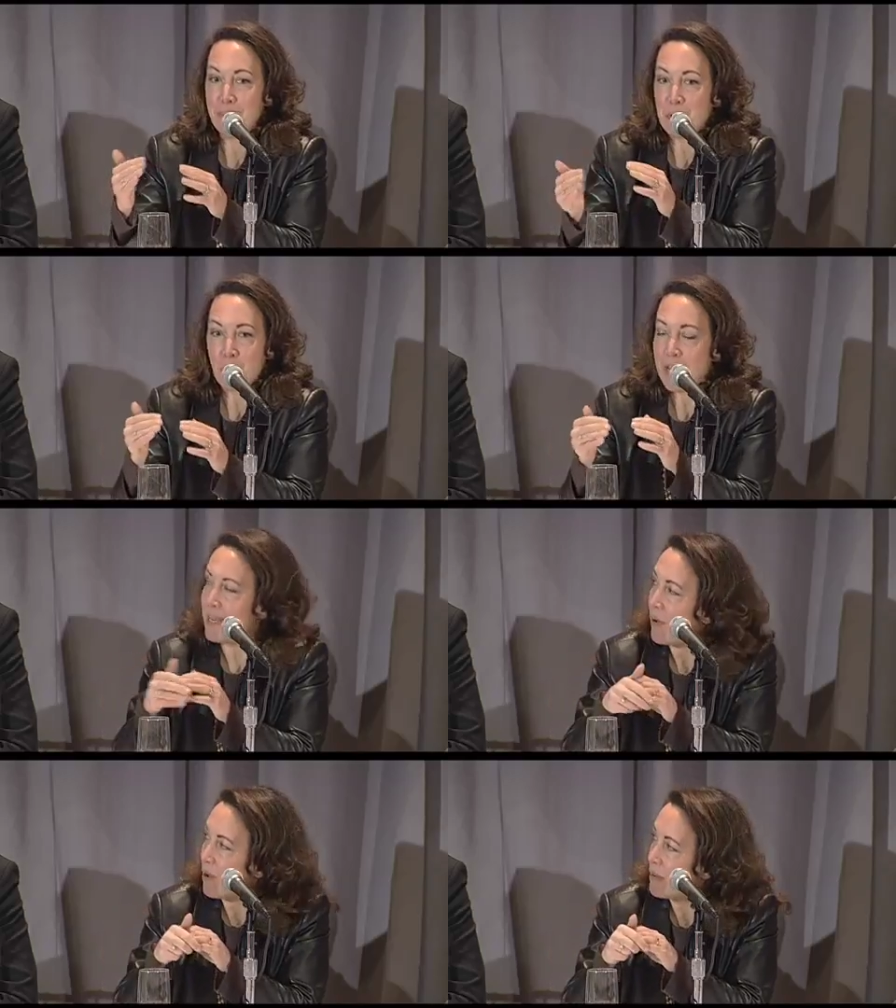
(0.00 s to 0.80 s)
But right
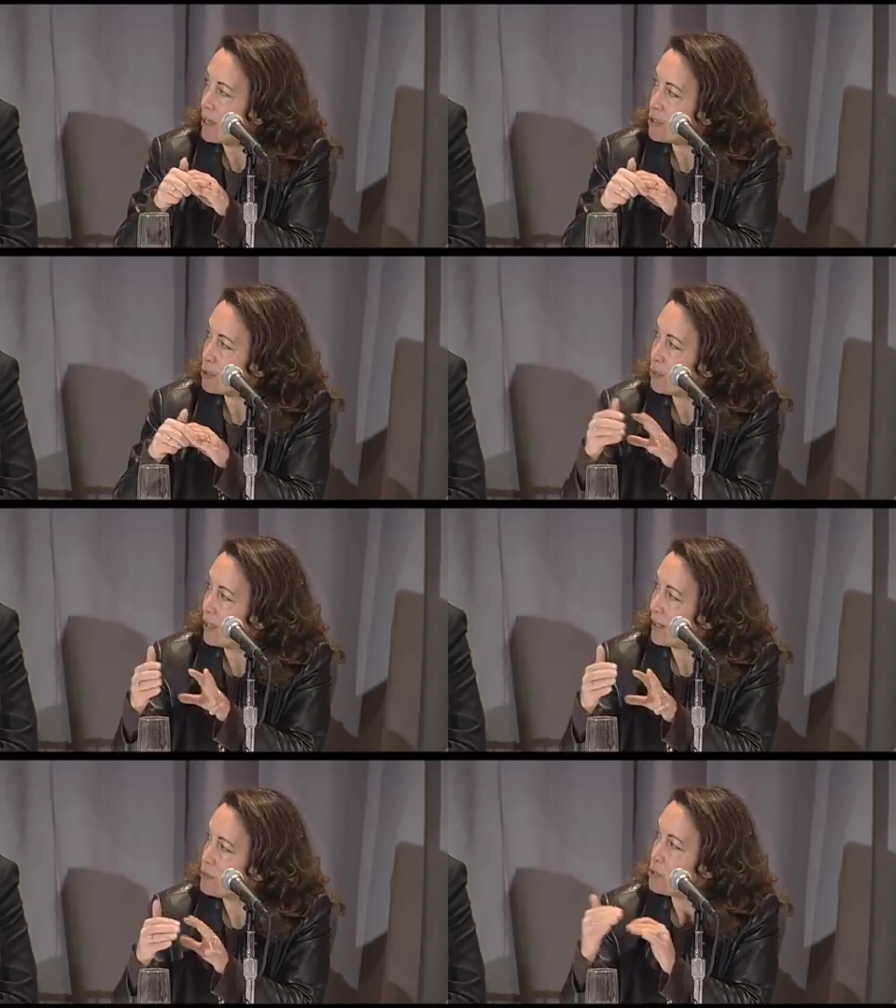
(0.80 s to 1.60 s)
now, I'm not sure
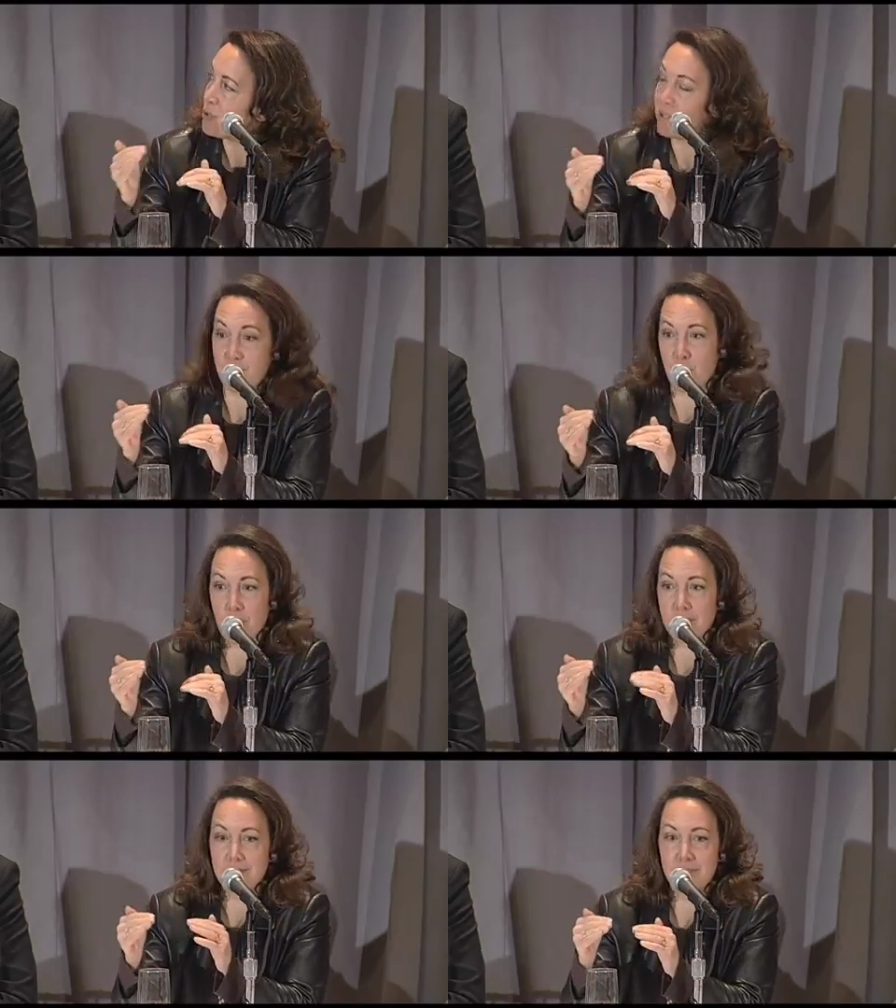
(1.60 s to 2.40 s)
what I'm shooting
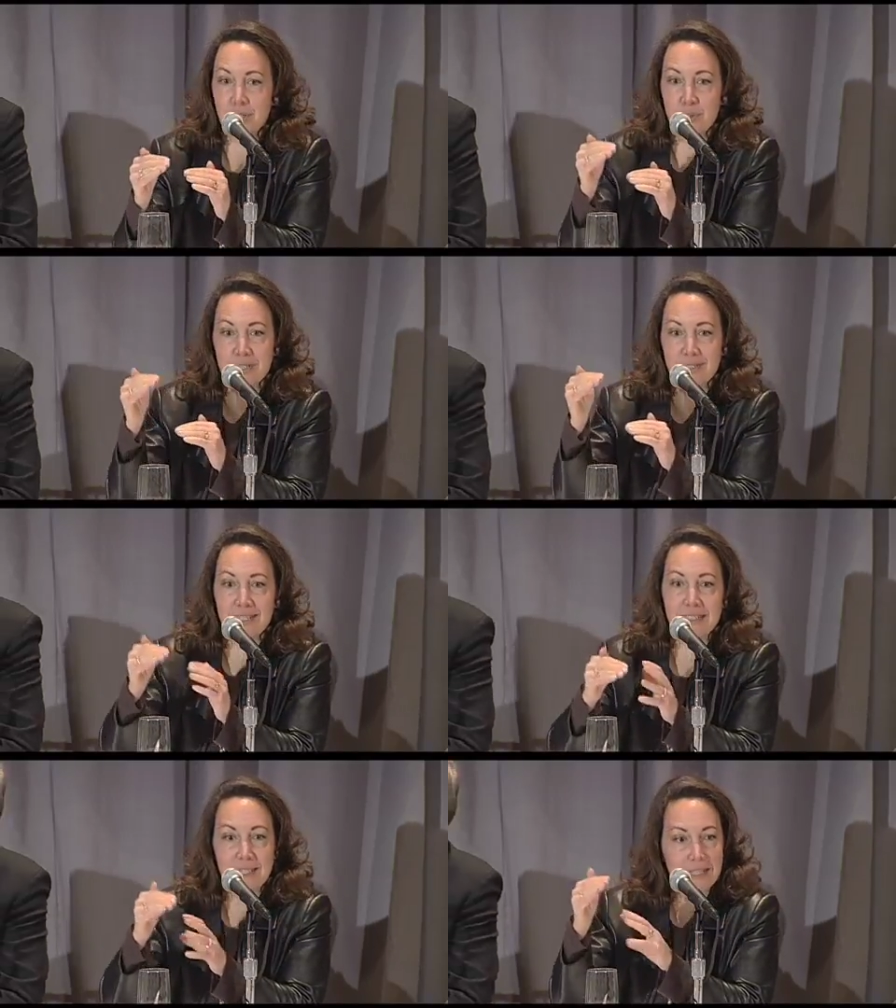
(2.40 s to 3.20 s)
for. So
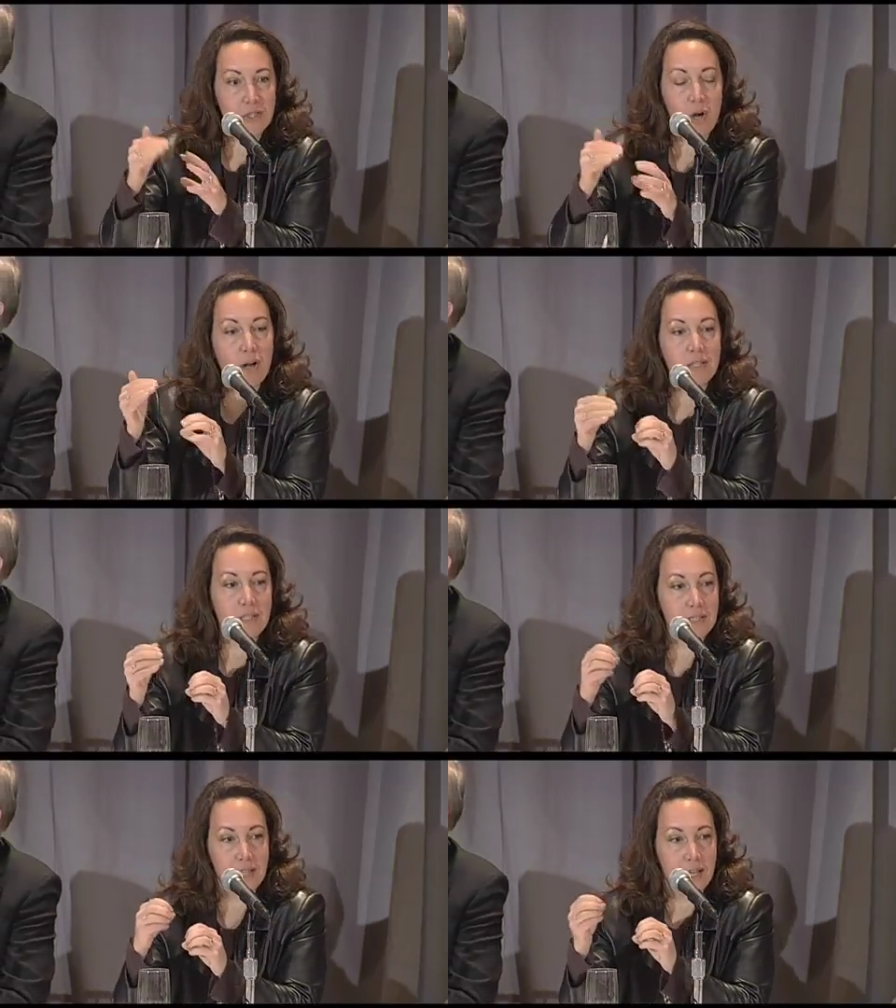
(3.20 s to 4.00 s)
it's hard
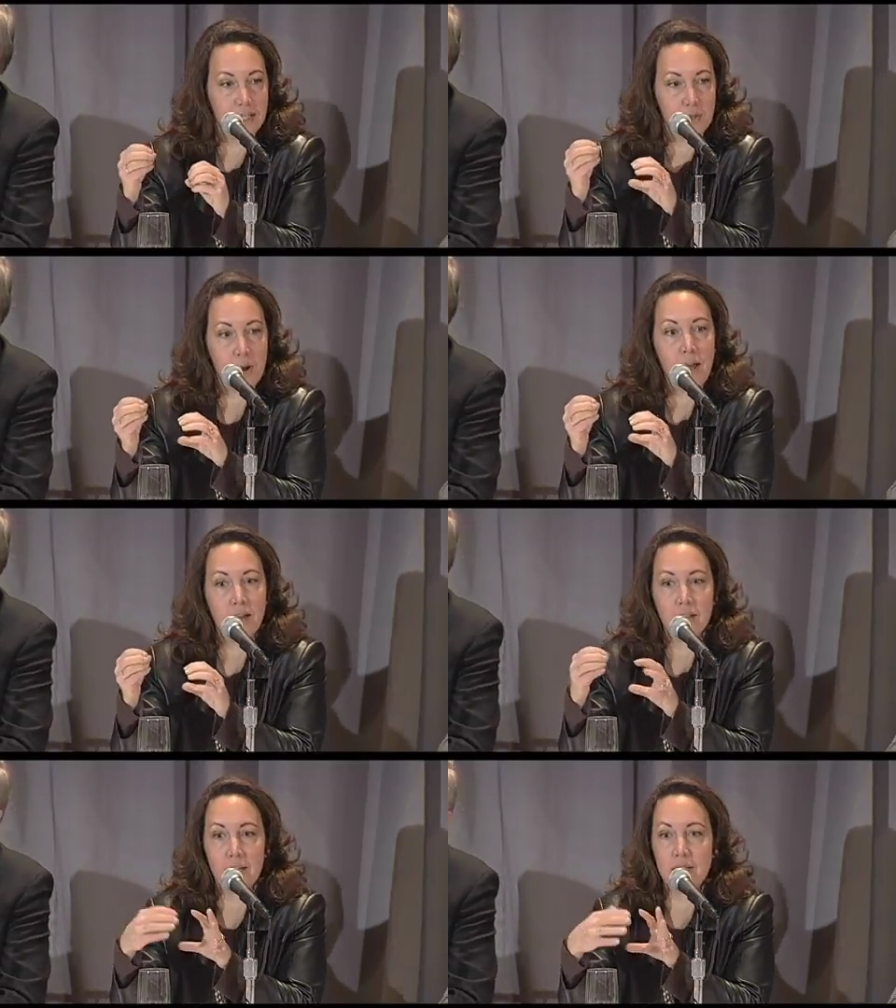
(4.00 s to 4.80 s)
to design a
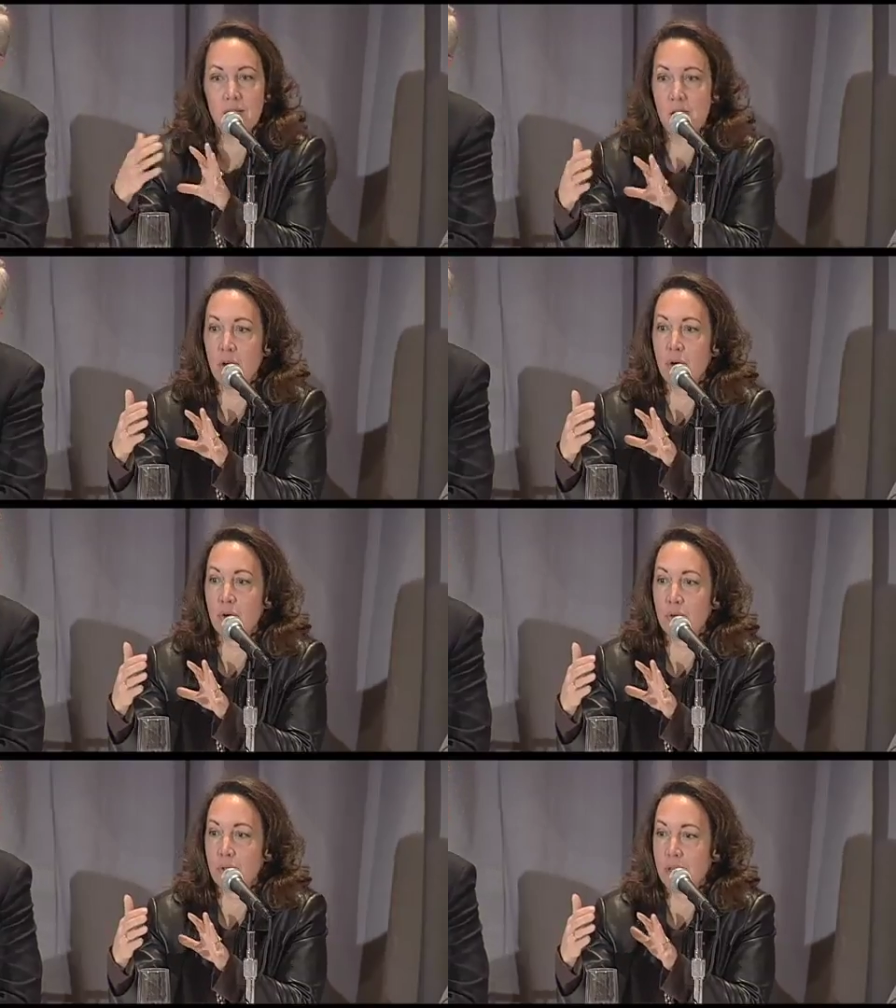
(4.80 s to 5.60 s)
trial and
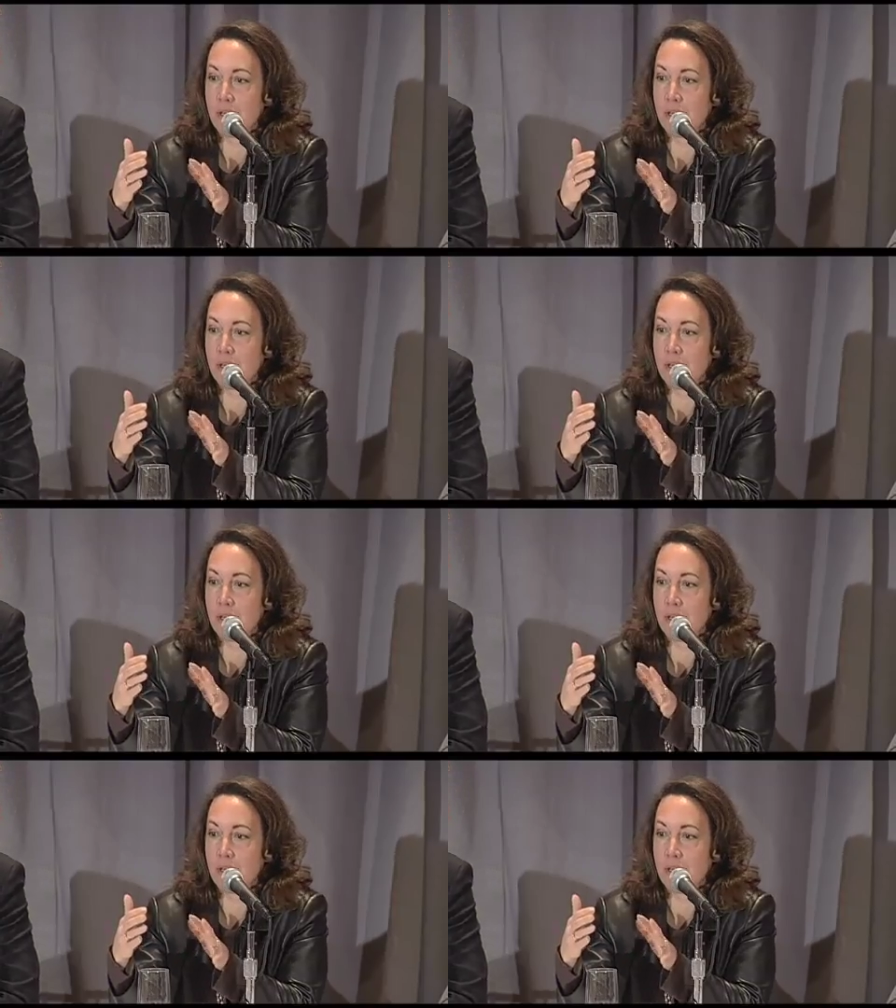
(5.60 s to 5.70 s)
know